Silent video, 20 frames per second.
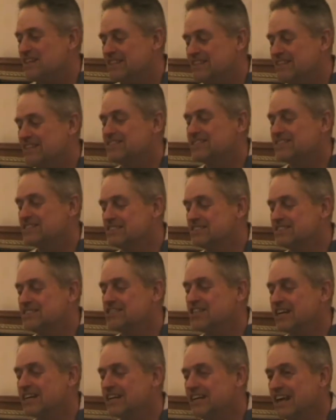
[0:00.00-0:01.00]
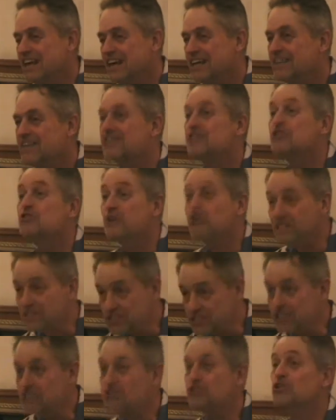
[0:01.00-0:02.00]
This is a gigantic
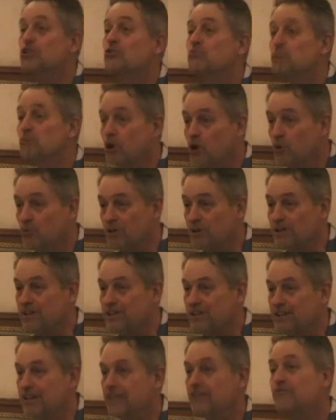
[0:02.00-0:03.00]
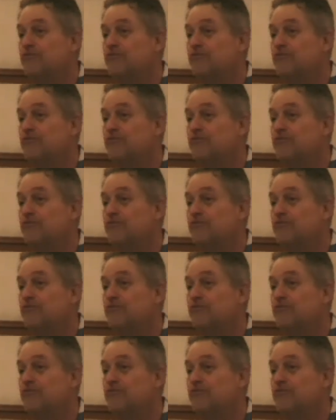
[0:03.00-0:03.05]
transitional moment in